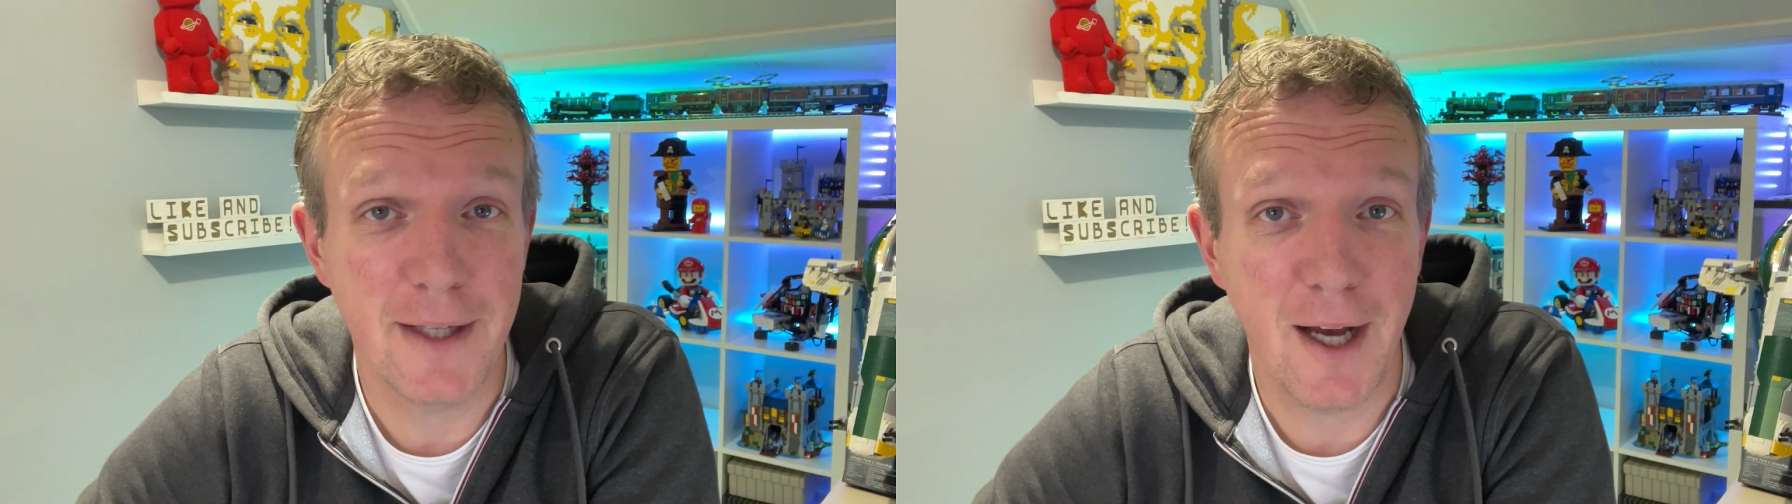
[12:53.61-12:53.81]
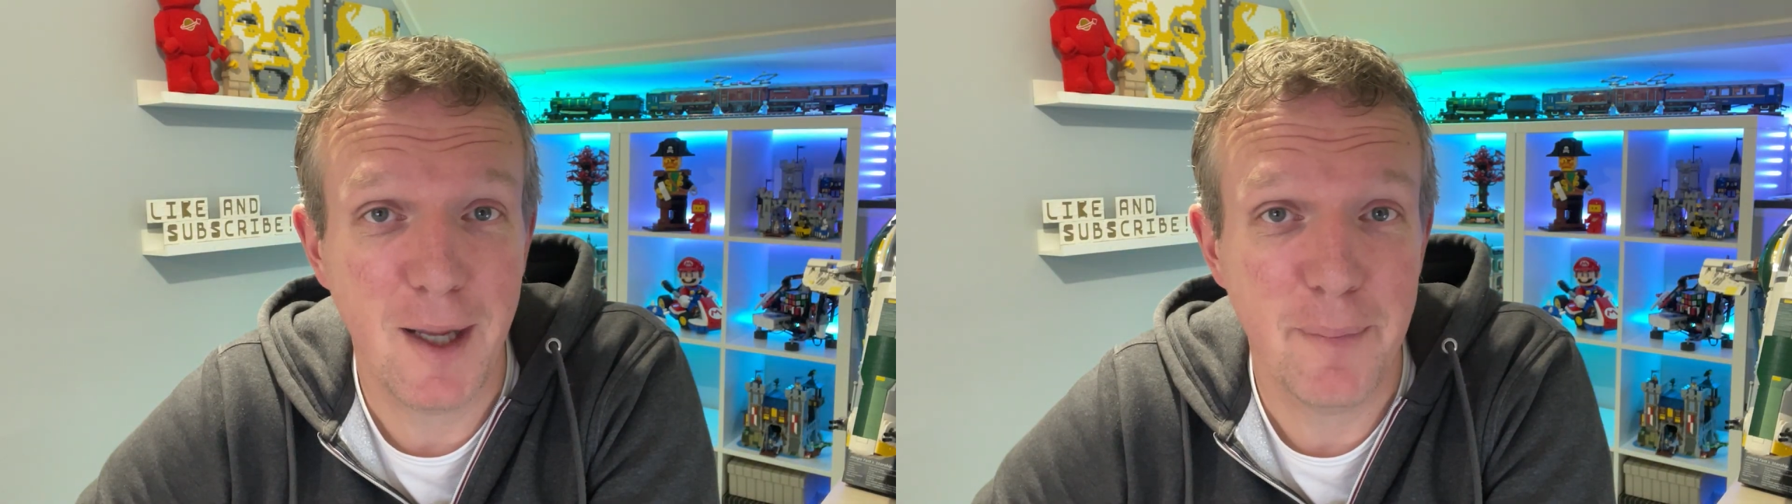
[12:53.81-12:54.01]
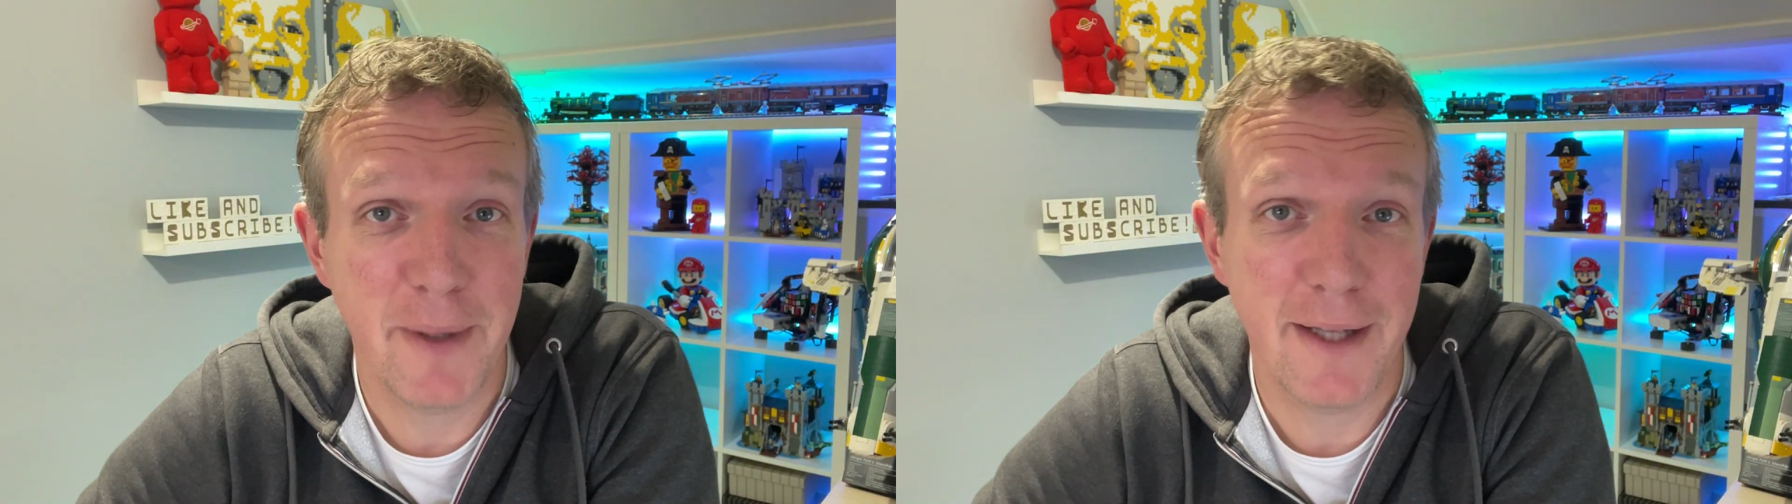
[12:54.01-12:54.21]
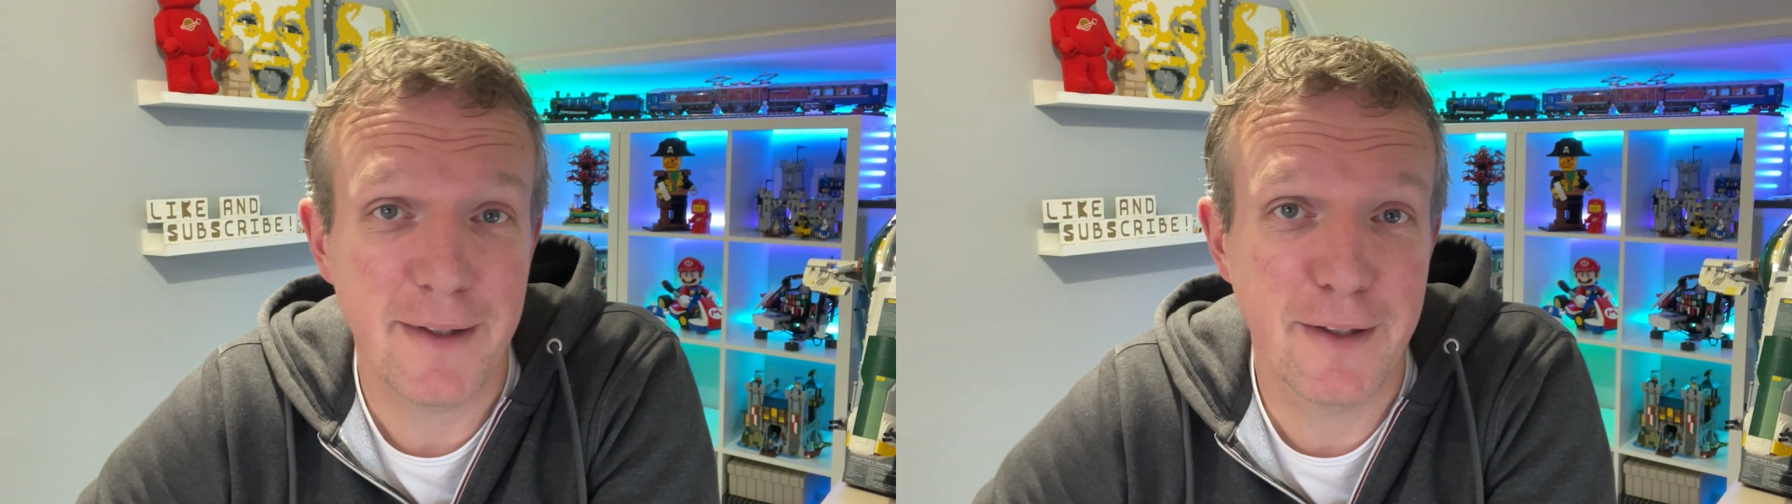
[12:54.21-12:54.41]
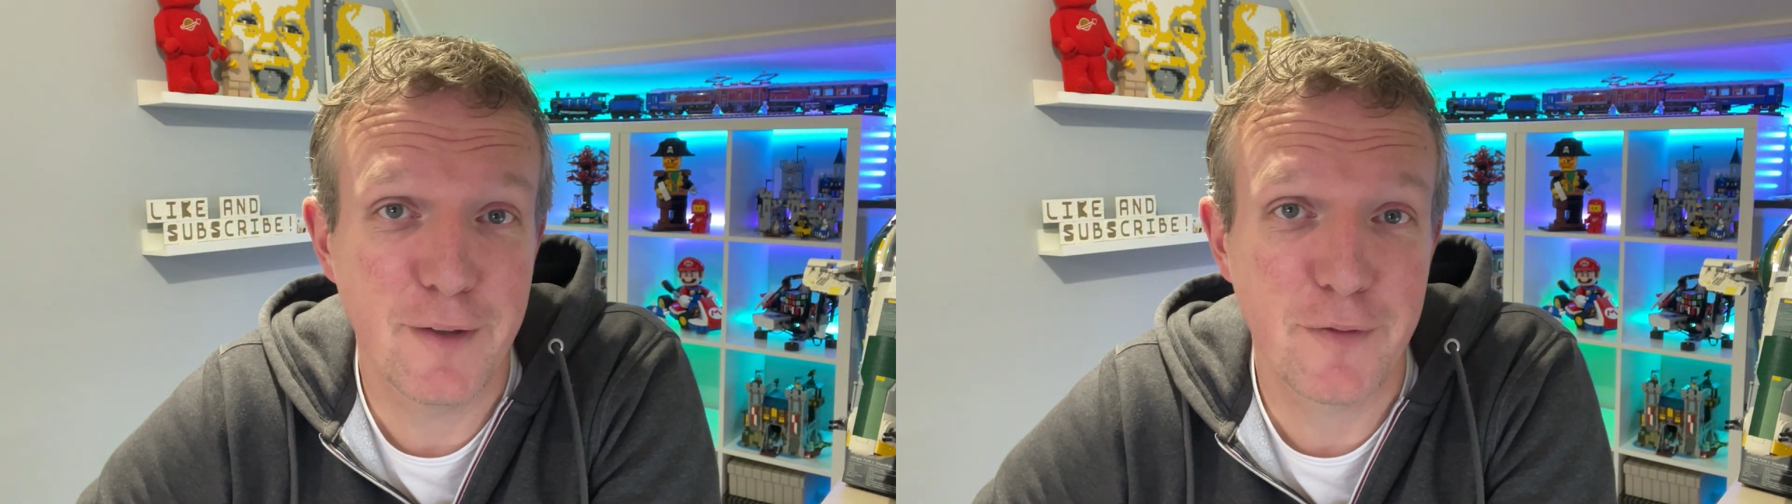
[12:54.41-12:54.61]
The iPad,
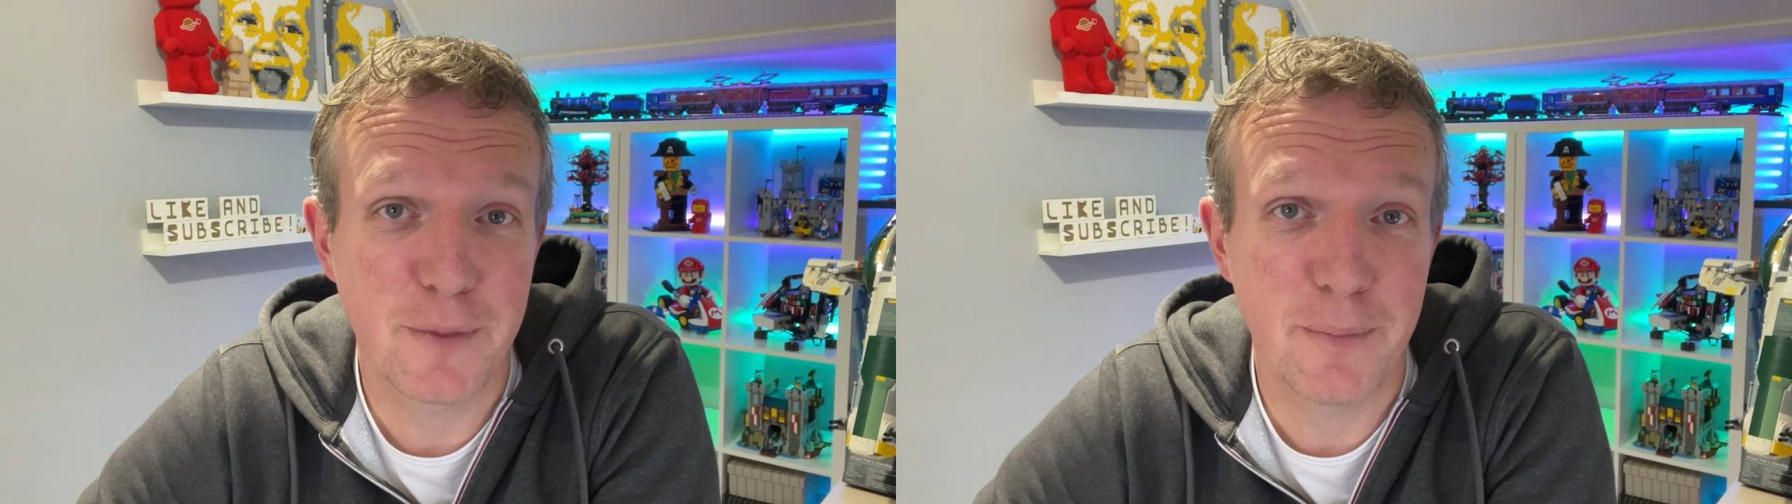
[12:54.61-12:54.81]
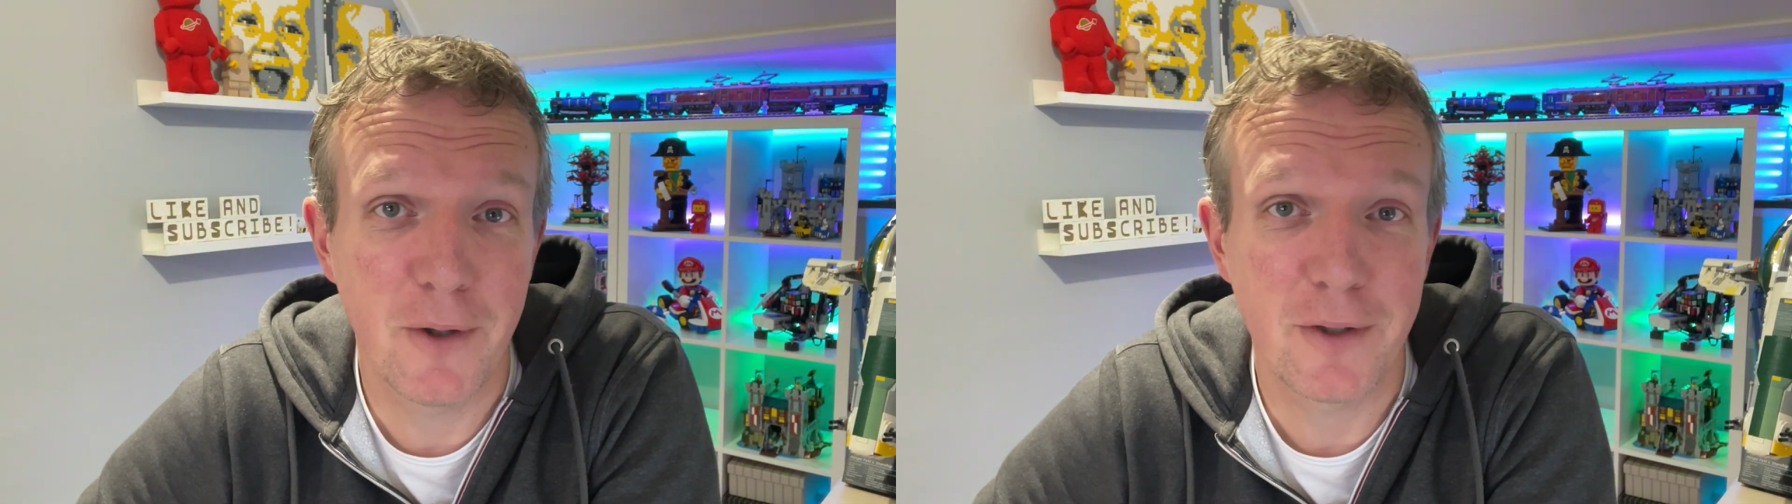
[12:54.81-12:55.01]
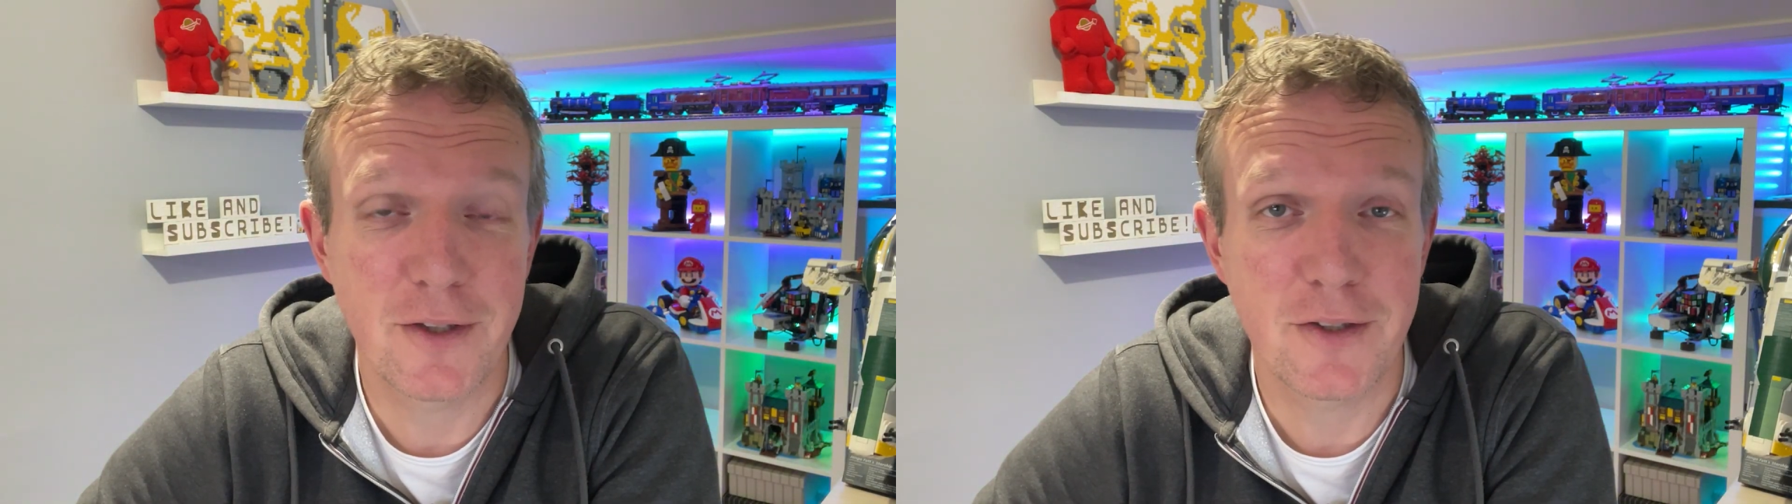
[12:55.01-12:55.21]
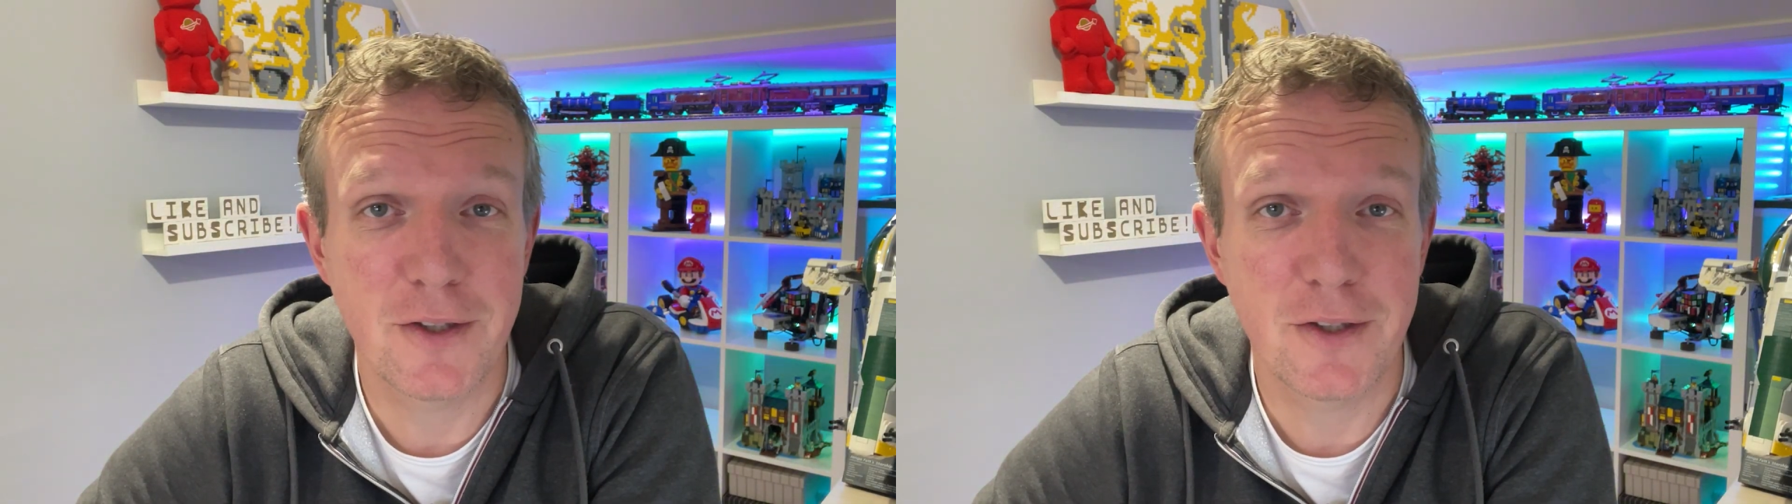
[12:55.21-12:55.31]
the different motors,